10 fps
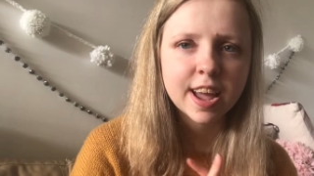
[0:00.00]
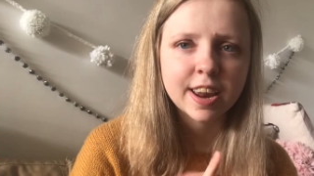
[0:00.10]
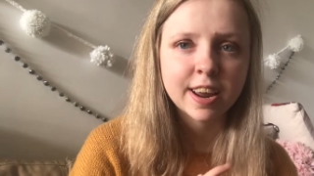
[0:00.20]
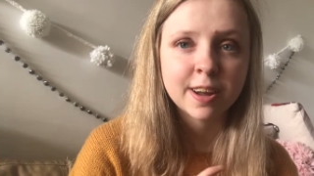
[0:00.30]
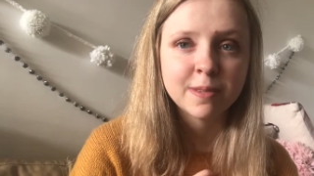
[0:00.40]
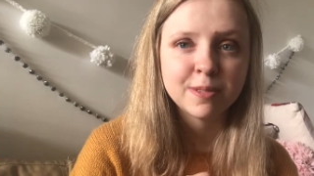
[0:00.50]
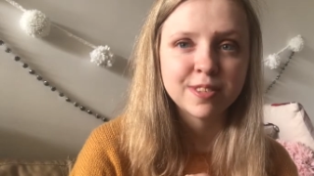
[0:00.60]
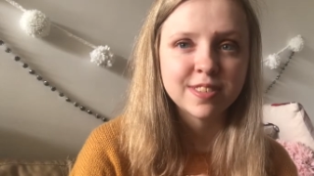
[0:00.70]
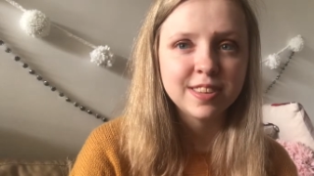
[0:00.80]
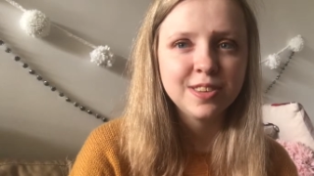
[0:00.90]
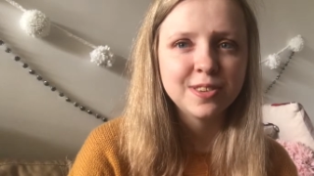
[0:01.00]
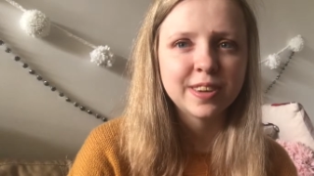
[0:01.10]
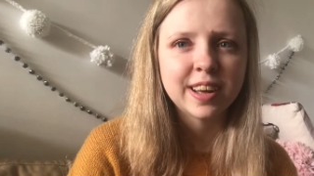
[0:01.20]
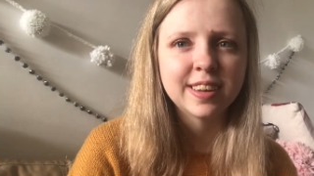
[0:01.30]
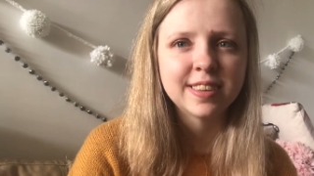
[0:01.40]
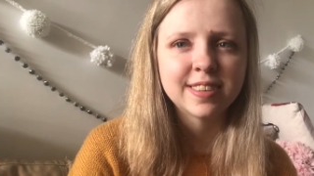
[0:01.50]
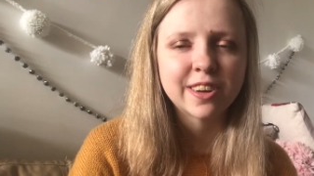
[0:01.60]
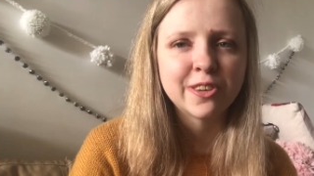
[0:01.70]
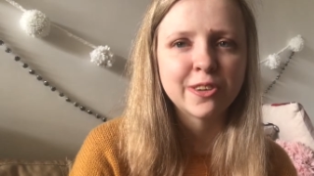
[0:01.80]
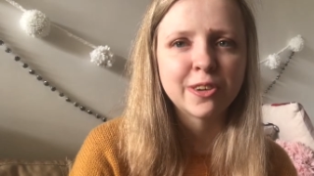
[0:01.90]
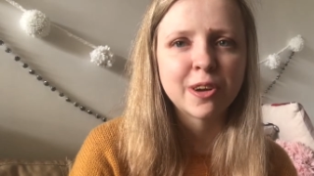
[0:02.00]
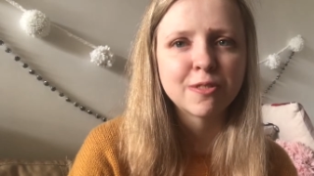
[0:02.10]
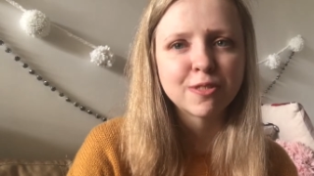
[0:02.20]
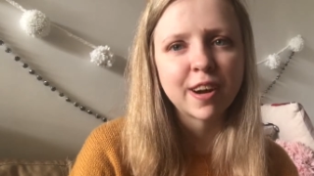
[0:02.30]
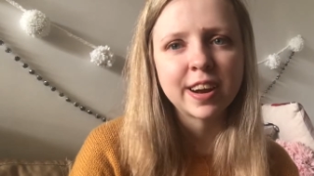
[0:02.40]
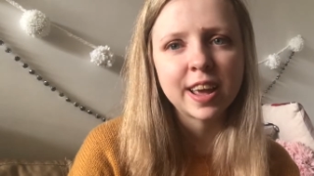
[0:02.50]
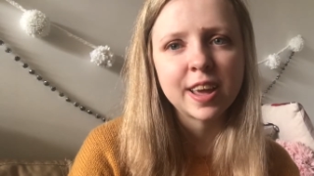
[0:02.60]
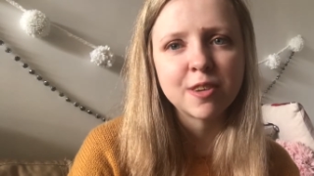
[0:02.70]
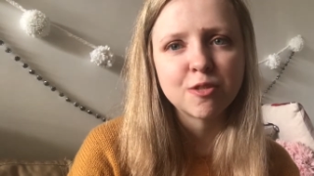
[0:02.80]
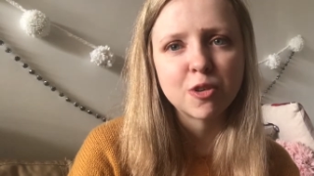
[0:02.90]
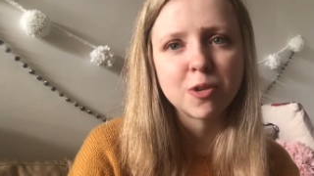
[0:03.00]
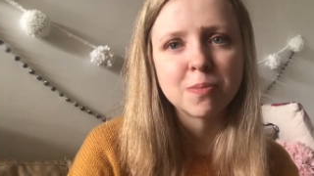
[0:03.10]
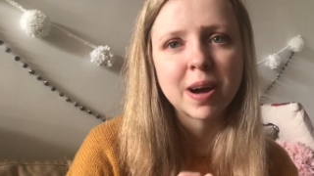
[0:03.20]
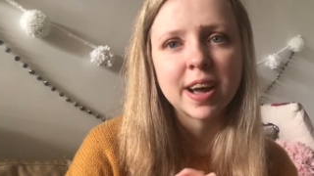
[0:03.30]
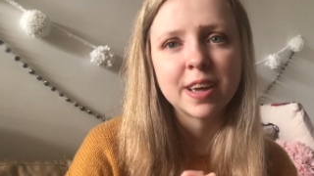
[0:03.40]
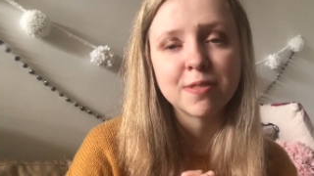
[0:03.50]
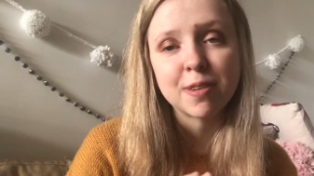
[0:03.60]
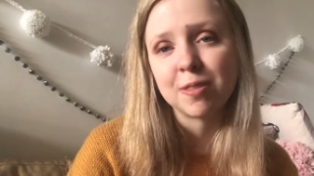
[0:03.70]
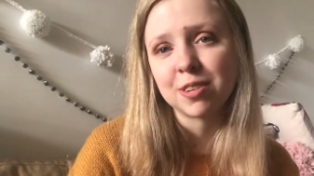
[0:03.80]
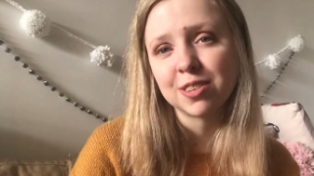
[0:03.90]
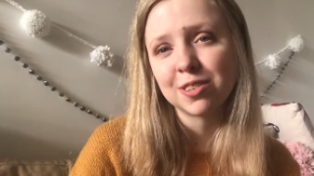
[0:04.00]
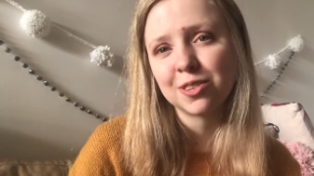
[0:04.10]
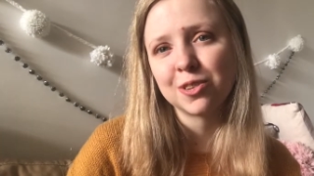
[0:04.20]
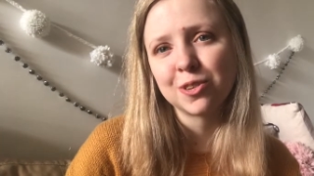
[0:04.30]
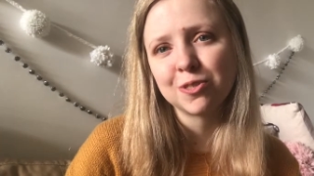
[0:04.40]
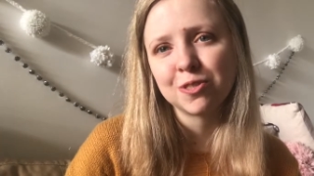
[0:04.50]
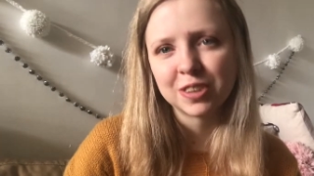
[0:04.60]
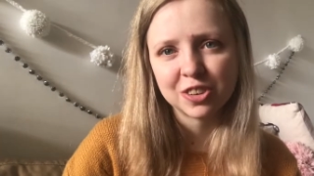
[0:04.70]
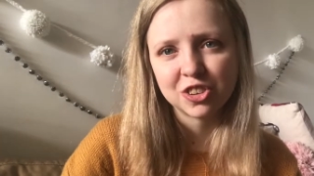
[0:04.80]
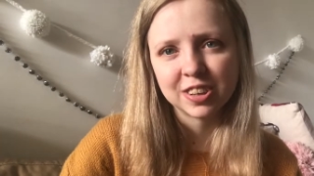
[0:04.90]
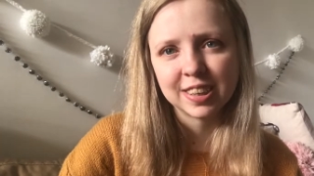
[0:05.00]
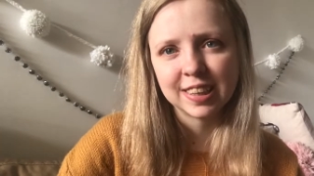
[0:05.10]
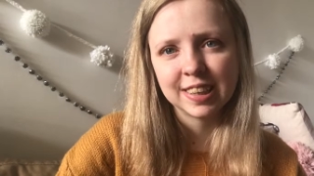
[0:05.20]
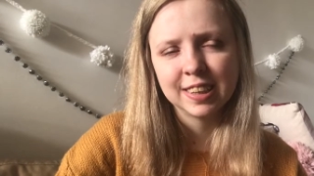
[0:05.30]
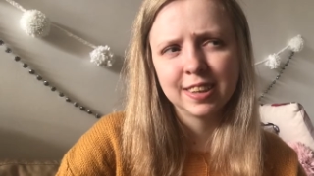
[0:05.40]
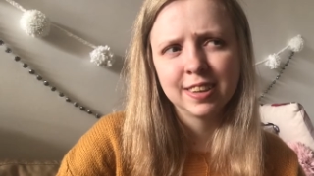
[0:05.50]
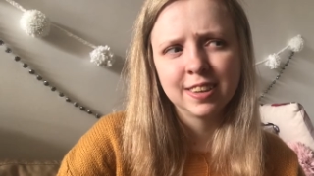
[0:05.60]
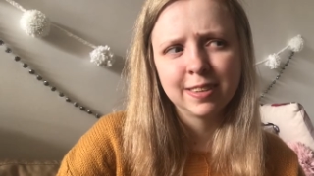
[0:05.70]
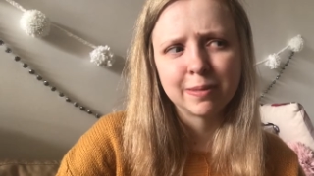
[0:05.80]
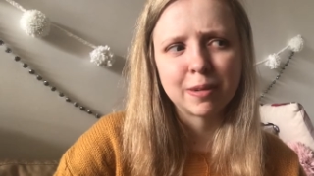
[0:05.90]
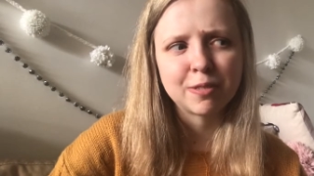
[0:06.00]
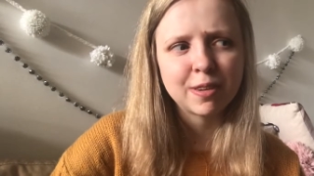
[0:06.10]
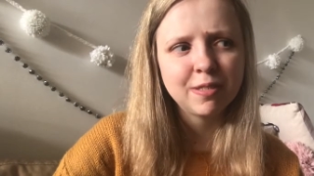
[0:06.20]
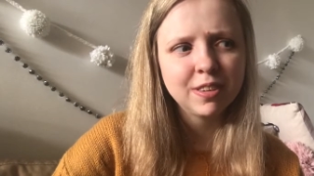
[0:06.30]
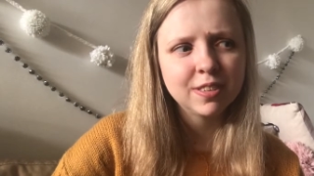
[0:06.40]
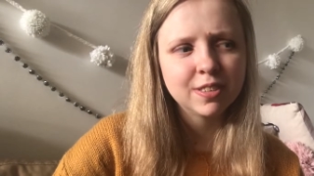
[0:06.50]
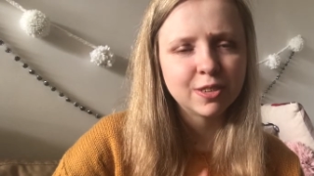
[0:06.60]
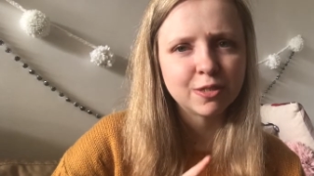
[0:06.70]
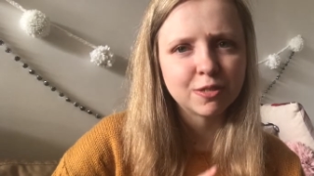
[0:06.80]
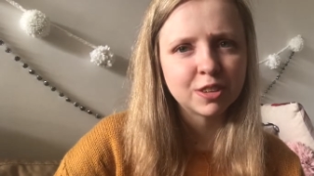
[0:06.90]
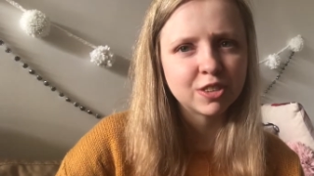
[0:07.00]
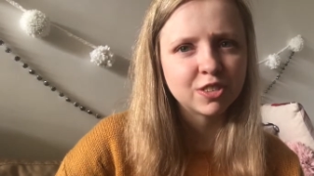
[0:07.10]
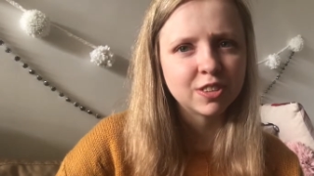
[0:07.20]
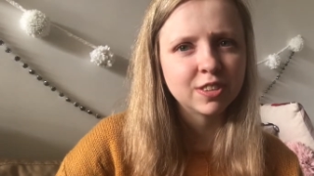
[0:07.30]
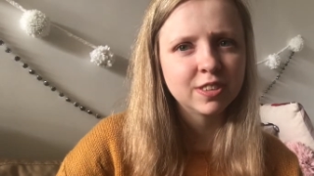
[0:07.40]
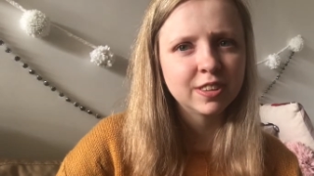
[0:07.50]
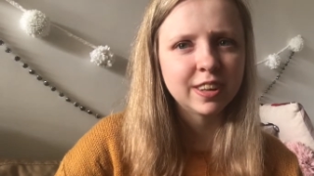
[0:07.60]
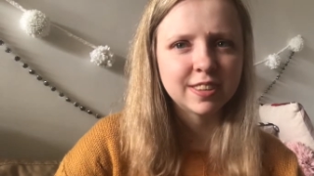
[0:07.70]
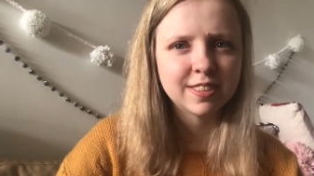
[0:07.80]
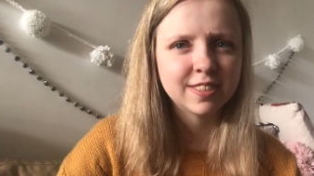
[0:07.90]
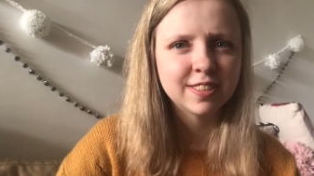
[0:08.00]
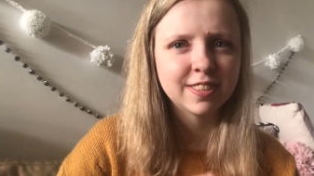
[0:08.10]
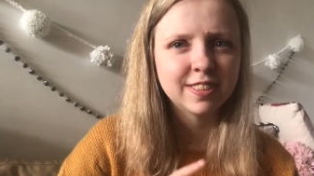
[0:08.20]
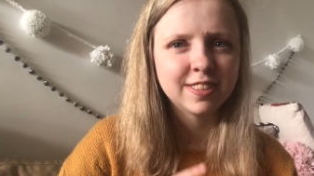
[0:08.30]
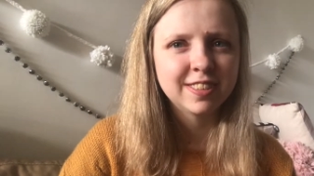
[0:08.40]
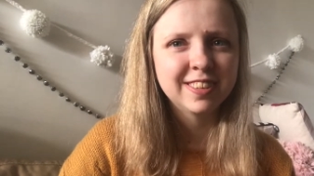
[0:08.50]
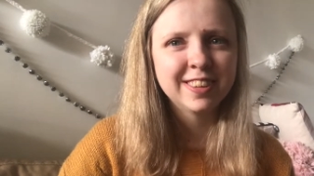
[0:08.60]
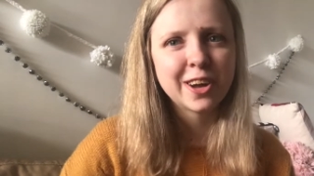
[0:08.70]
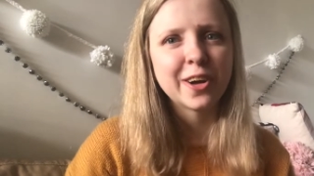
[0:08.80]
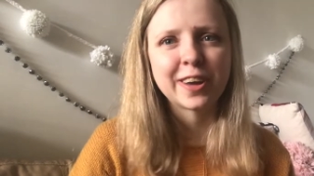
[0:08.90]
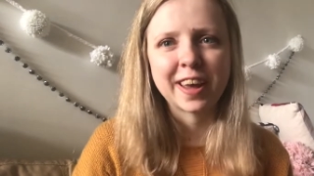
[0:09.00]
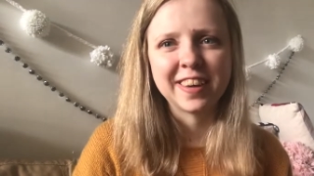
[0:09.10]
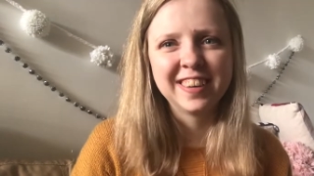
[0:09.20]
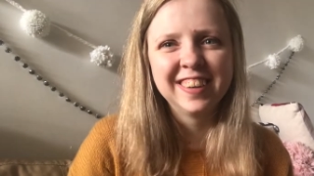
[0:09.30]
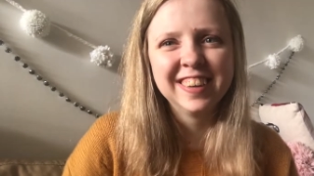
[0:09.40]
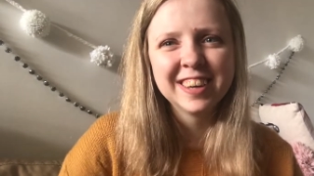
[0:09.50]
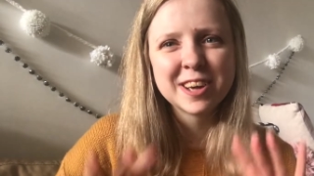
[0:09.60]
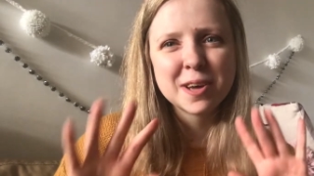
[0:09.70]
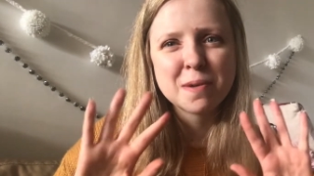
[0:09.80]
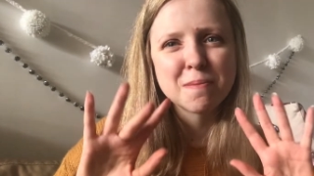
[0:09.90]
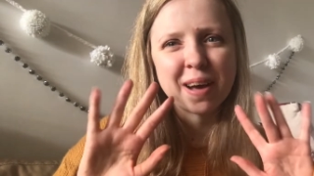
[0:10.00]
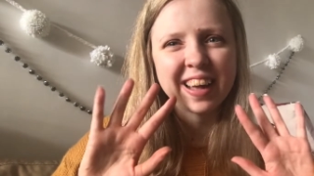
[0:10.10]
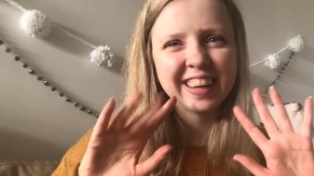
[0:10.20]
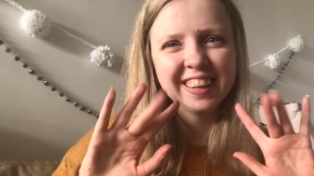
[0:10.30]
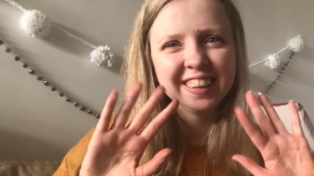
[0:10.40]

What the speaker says: and I will see you guys on Friday for my favourites non-fiction. My favourite non-fiction, yes. Okay, bye.